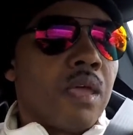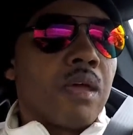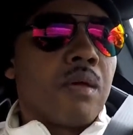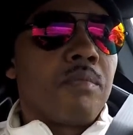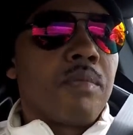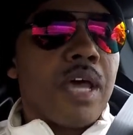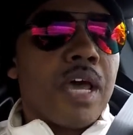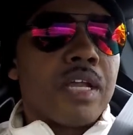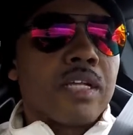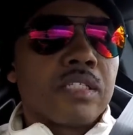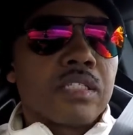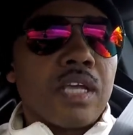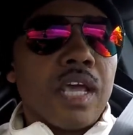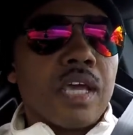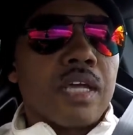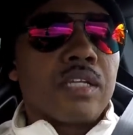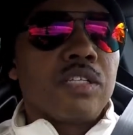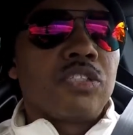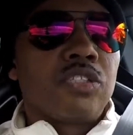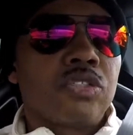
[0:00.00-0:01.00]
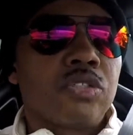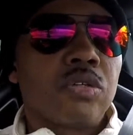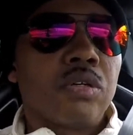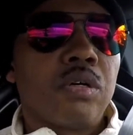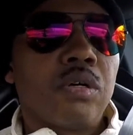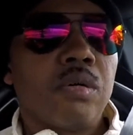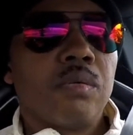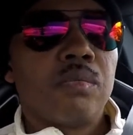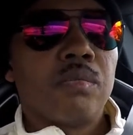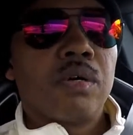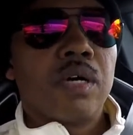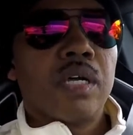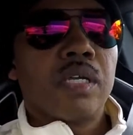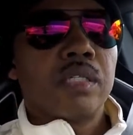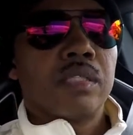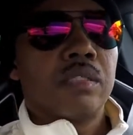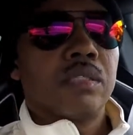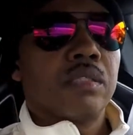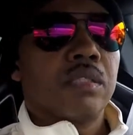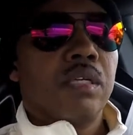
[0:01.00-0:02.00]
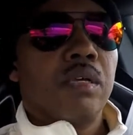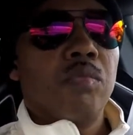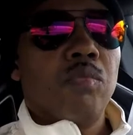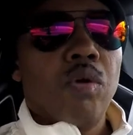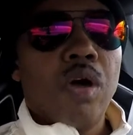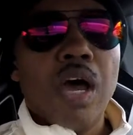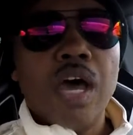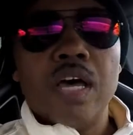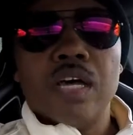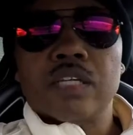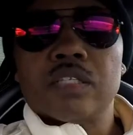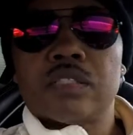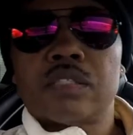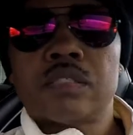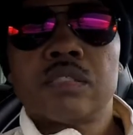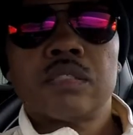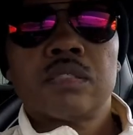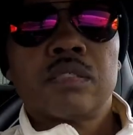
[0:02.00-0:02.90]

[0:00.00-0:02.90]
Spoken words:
Not exactly sure what it was.